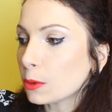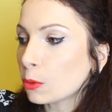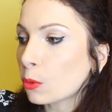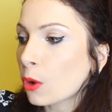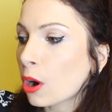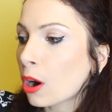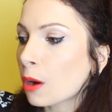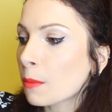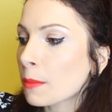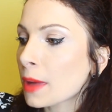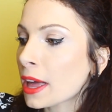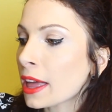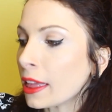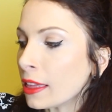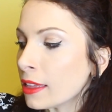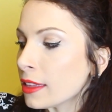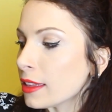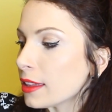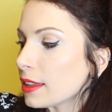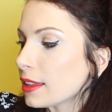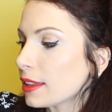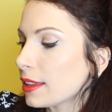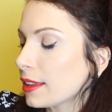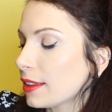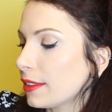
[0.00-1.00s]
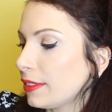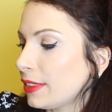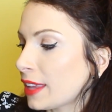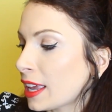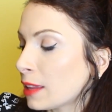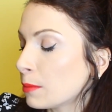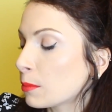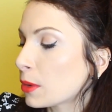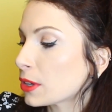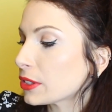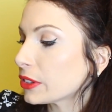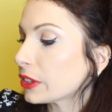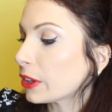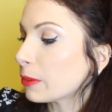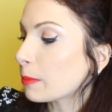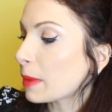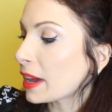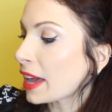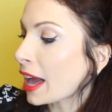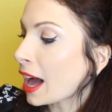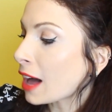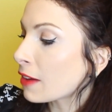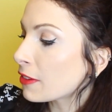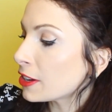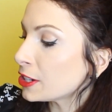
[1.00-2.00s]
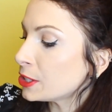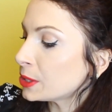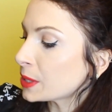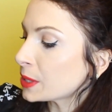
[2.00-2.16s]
me warmer than most of my other